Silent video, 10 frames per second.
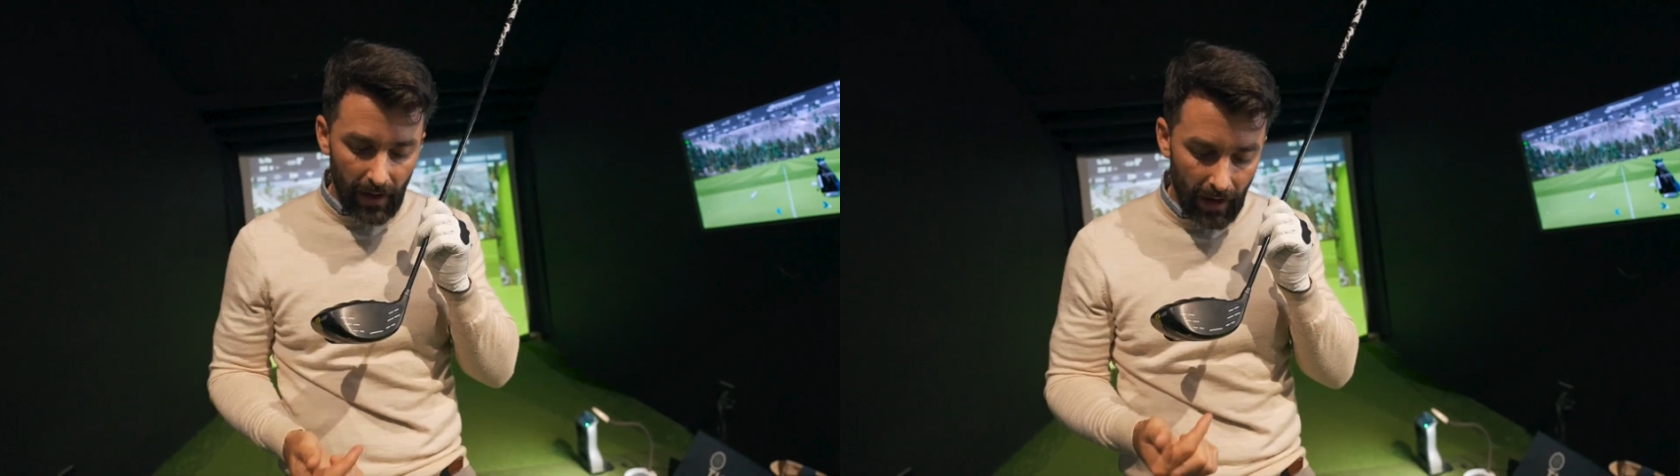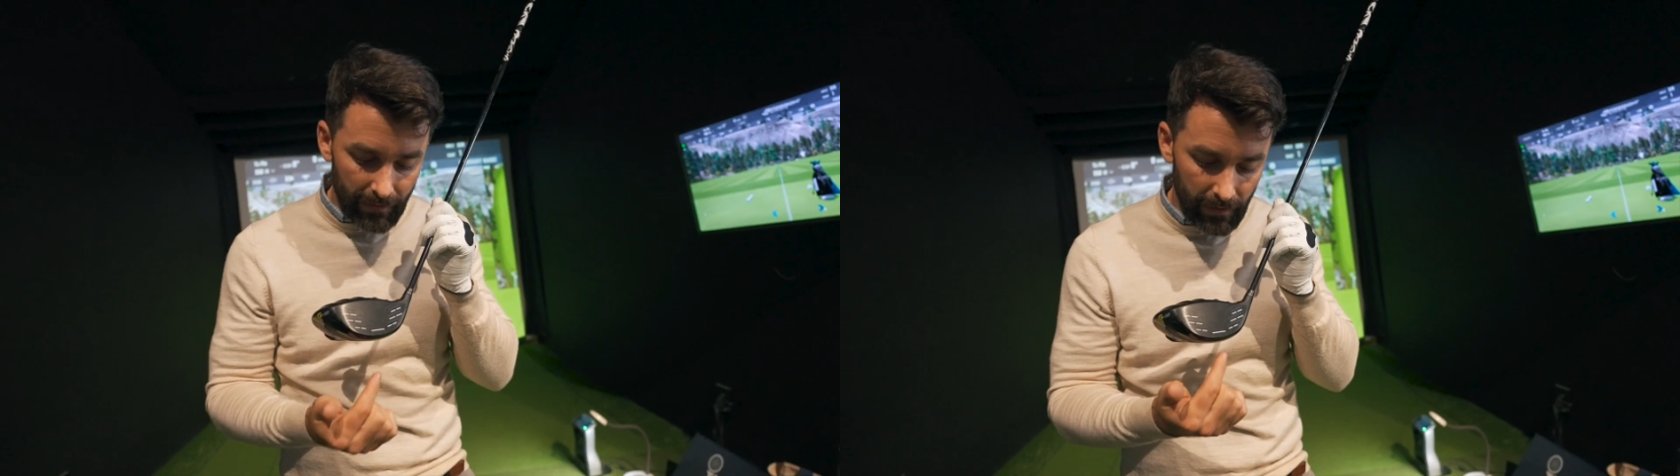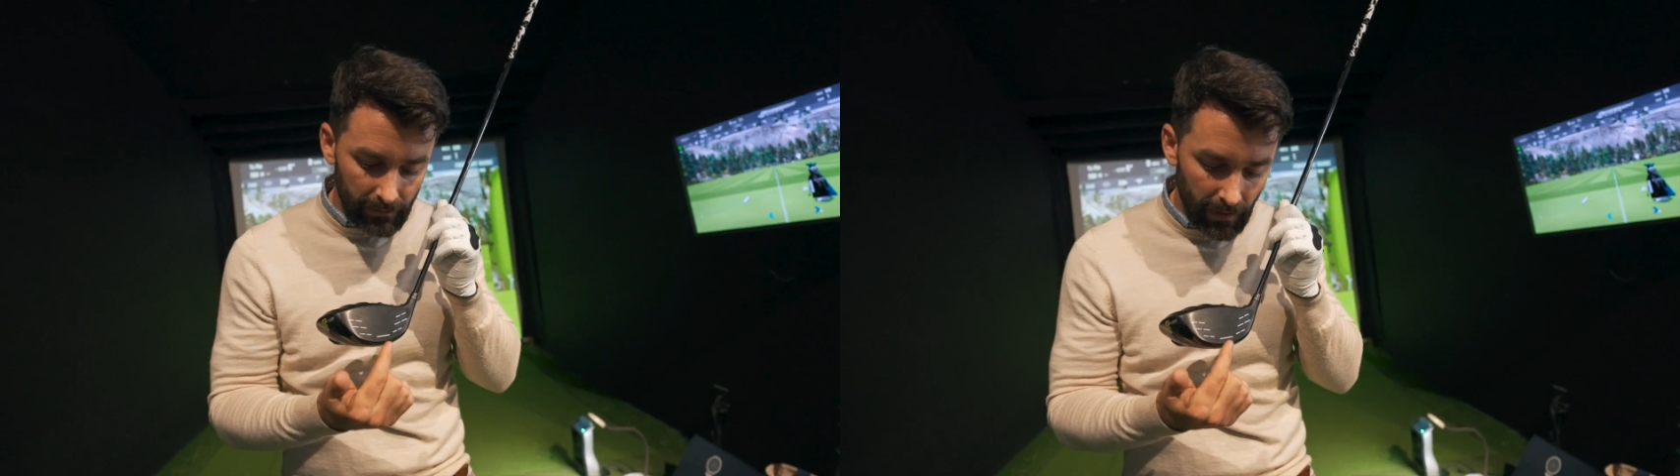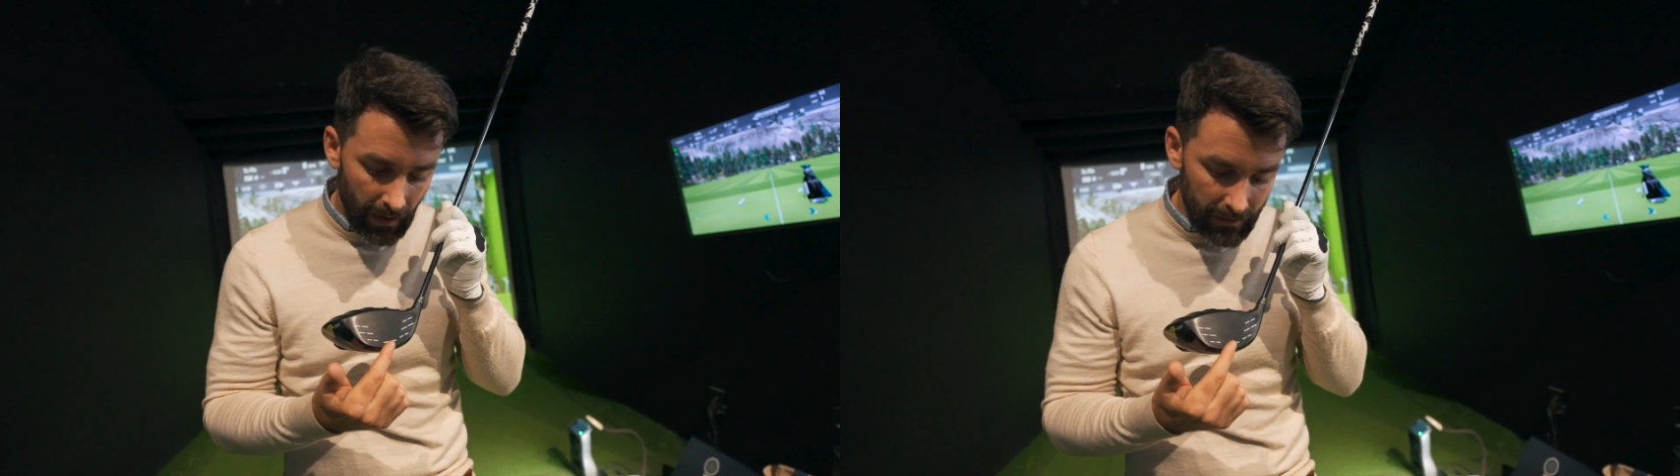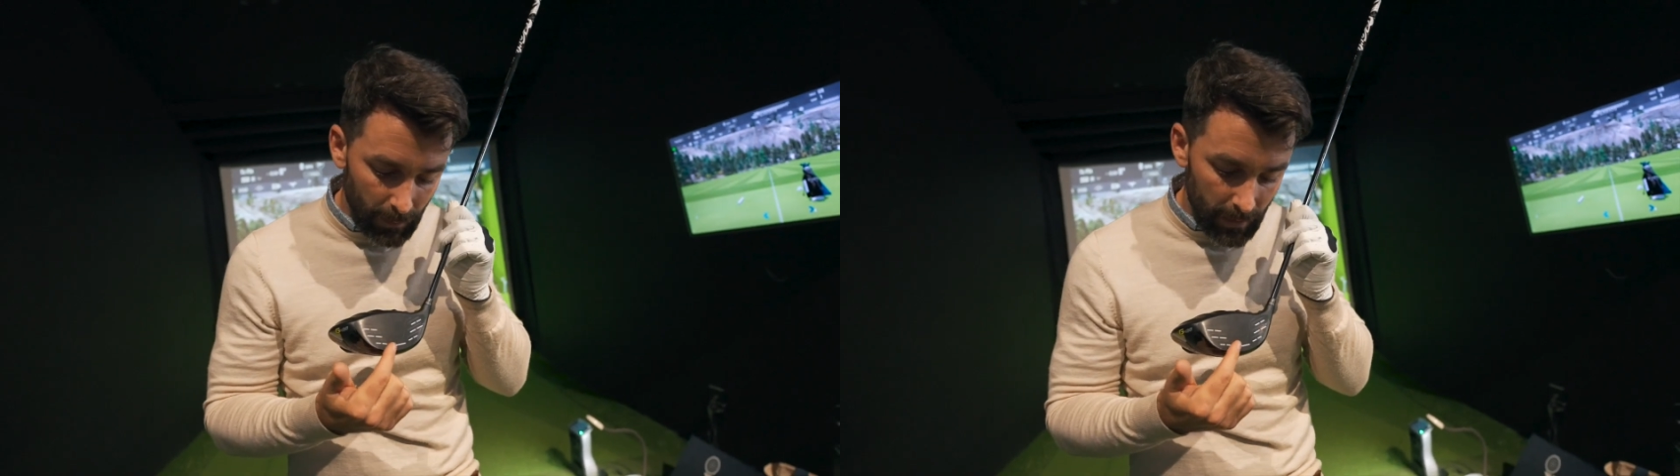and then
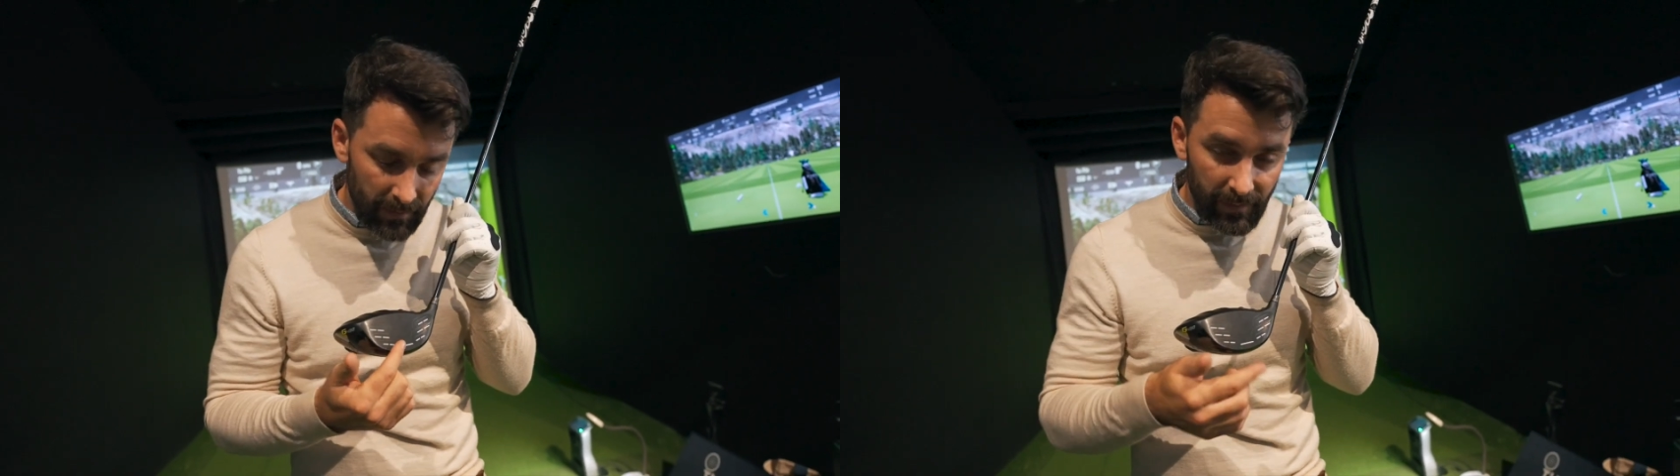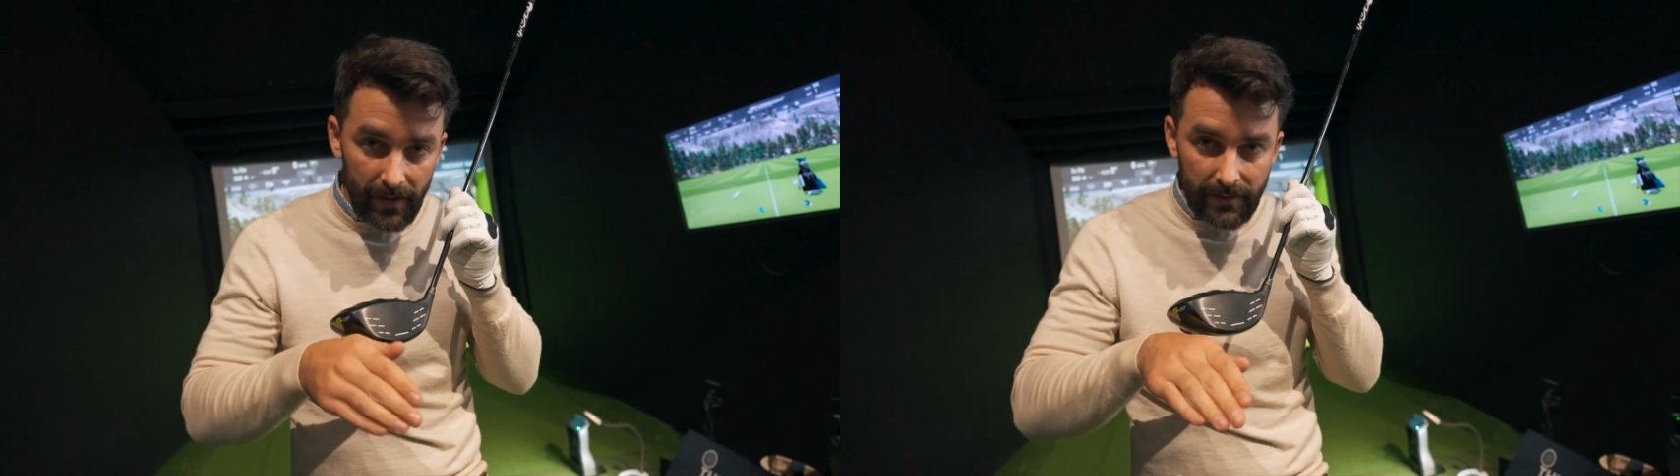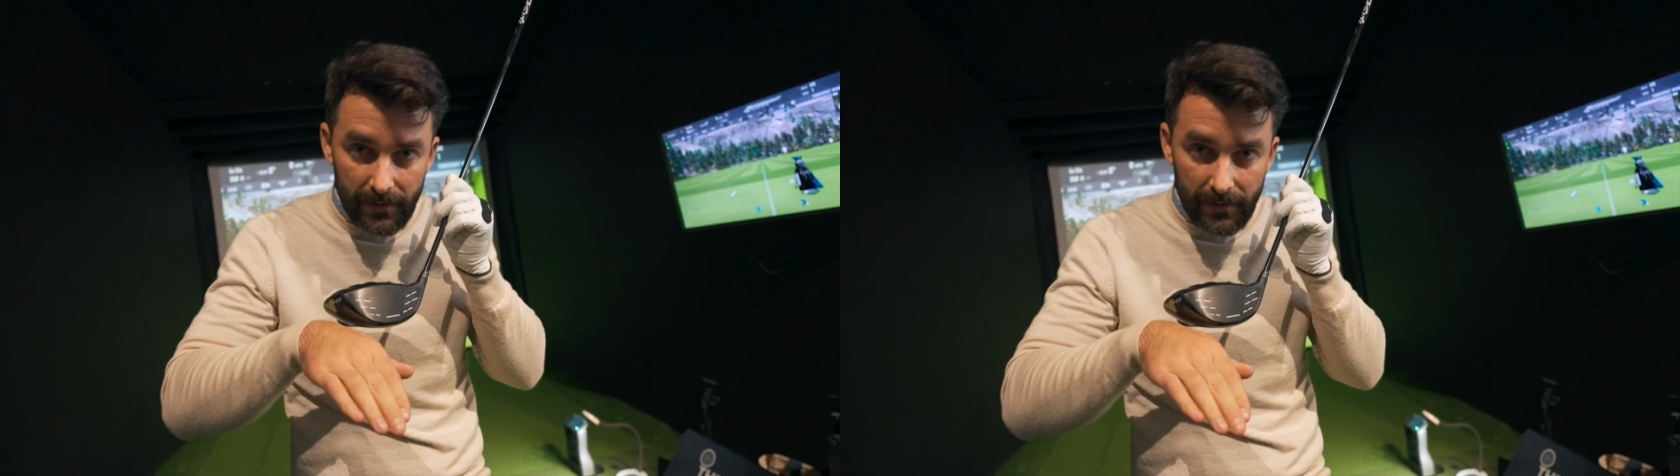at the bottom of the face,